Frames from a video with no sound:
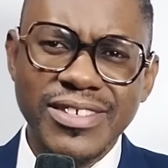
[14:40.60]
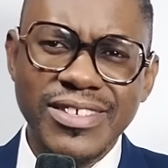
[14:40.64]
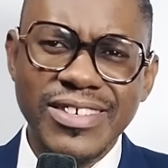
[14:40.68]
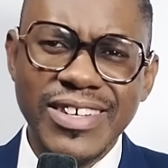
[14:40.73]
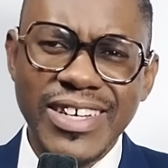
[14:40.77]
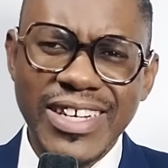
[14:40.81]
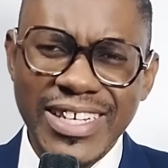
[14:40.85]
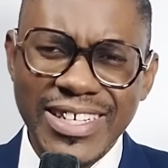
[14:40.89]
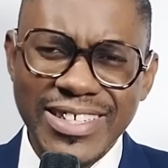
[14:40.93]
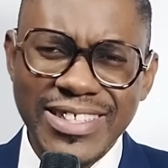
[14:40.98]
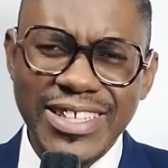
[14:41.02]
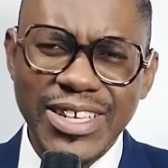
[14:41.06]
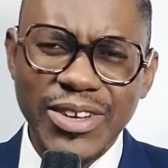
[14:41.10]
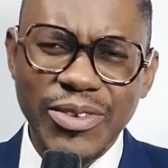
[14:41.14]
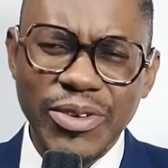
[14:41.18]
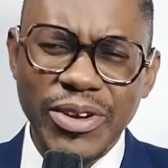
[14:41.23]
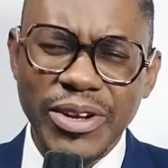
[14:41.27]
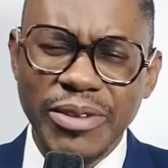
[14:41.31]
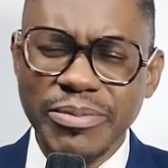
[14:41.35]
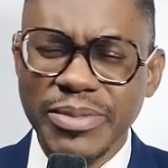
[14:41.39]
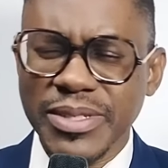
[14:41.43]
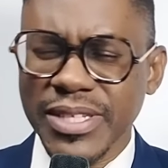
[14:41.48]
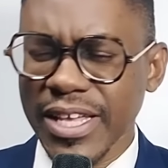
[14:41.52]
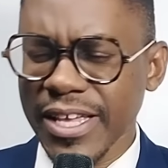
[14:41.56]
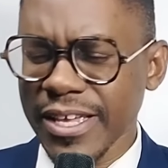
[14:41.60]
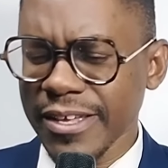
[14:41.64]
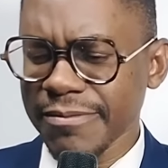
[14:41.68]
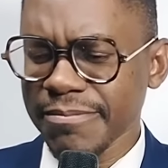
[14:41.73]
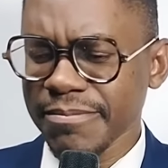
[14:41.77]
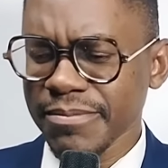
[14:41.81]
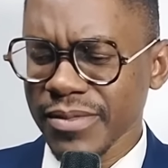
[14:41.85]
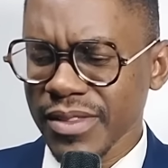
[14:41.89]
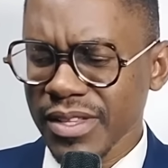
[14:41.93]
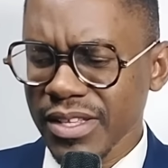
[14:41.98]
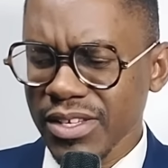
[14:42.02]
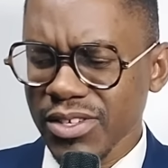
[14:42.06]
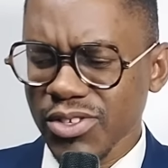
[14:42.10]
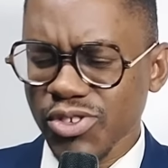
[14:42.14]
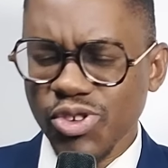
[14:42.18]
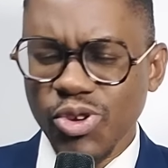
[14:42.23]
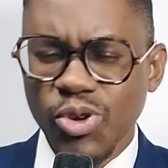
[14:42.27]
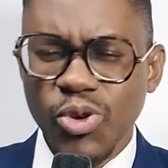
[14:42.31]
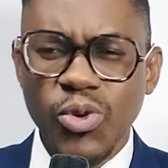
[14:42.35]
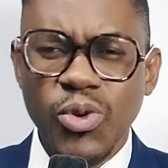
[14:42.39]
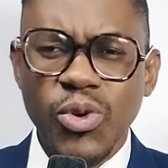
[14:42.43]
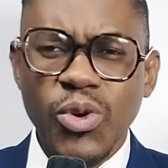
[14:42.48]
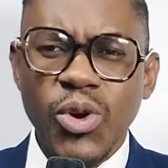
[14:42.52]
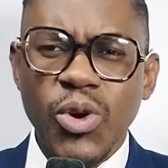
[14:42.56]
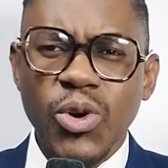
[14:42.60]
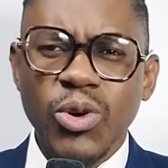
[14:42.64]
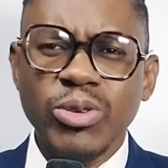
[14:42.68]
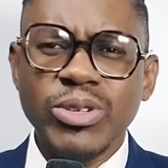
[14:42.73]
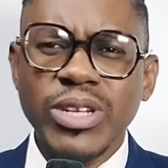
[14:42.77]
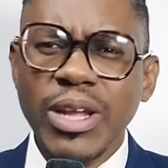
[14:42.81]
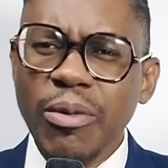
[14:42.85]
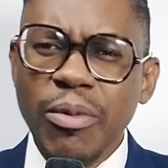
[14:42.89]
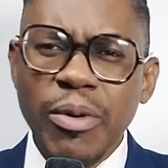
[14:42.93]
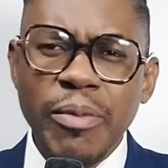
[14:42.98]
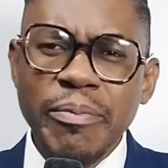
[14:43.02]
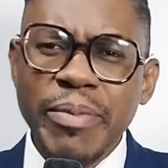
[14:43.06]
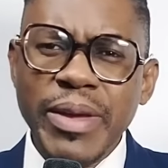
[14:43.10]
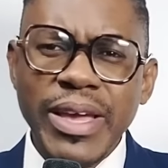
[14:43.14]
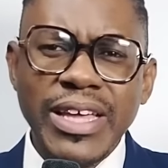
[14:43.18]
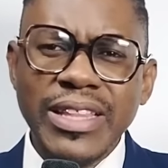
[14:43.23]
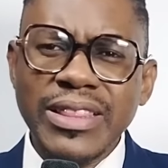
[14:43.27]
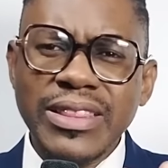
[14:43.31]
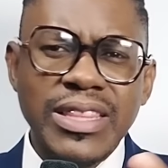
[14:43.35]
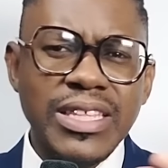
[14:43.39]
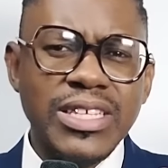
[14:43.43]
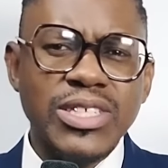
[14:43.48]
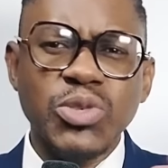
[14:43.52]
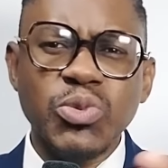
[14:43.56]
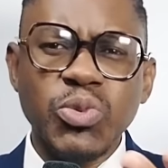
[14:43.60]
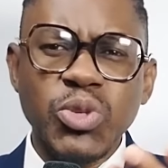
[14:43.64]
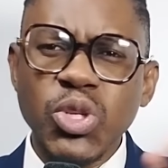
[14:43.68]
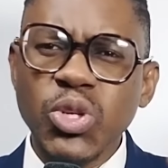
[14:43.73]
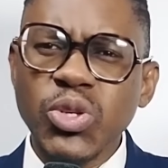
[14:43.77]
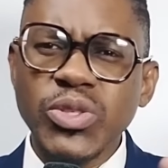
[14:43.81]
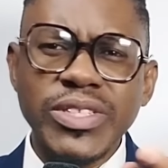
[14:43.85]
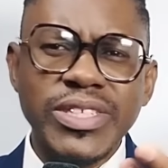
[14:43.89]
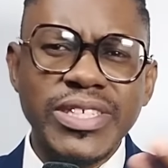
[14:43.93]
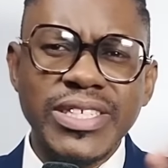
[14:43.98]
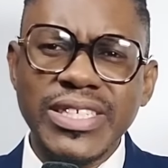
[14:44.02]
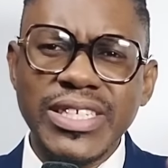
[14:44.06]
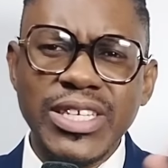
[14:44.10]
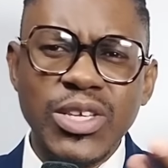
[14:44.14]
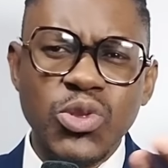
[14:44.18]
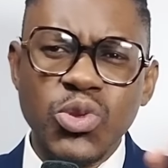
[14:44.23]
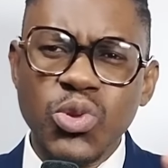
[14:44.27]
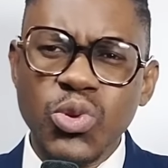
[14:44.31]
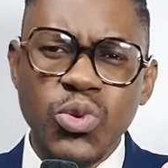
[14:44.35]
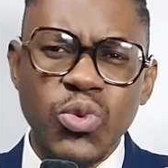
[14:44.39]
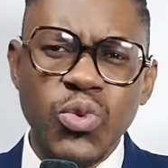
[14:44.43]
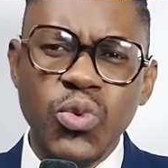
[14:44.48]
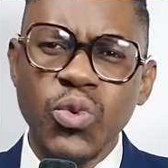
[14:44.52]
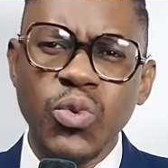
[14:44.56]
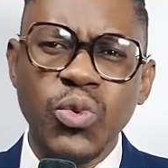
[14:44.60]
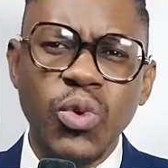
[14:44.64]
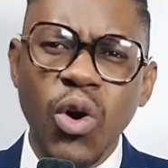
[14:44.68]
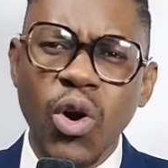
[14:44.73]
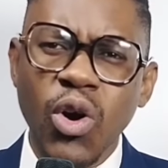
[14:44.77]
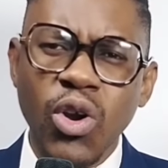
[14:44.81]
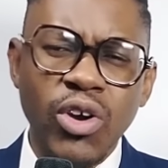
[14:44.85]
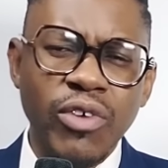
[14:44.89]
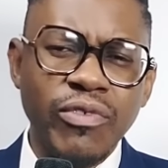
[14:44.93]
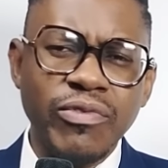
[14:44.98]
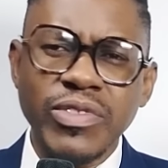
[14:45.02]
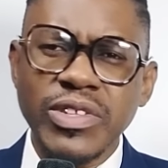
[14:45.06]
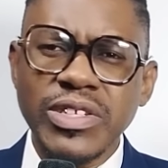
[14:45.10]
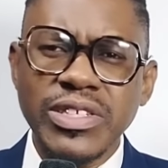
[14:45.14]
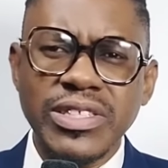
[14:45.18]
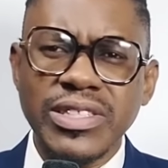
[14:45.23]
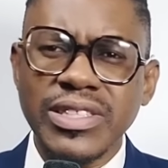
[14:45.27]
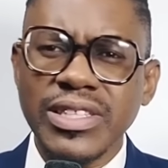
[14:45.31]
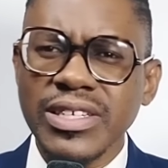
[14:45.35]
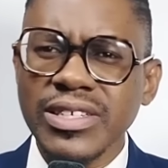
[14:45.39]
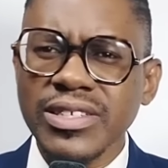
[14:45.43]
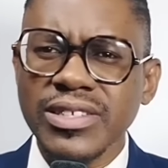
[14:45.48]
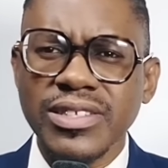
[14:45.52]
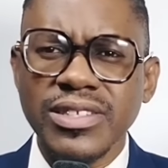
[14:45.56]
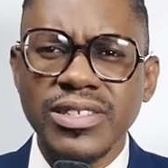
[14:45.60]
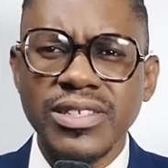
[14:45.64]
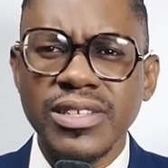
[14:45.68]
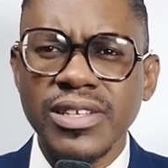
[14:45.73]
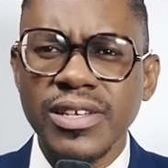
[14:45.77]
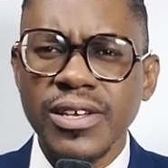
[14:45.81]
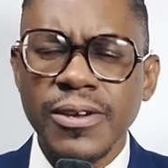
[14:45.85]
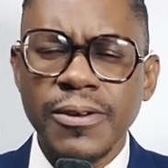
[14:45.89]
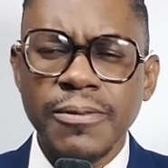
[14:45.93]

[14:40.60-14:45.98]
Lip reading: You understand what I'm saying? So Thabo Mbeki things we don't see through all of these things.